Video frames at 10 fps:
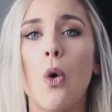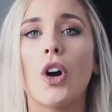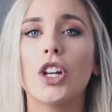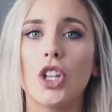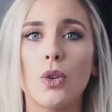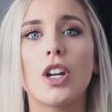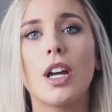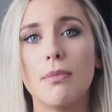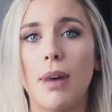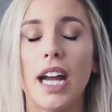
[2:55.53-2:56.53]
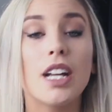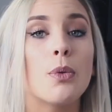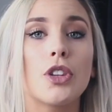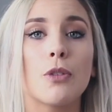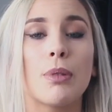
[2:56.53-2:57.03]
or you can combine it
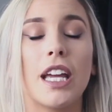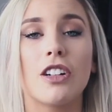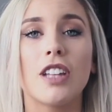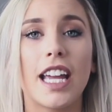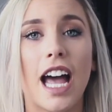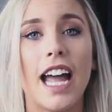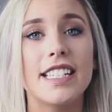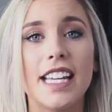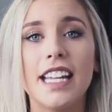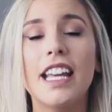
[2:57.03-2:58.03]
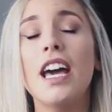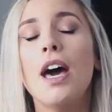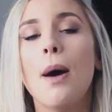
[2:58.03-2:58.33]
with your planner like I did,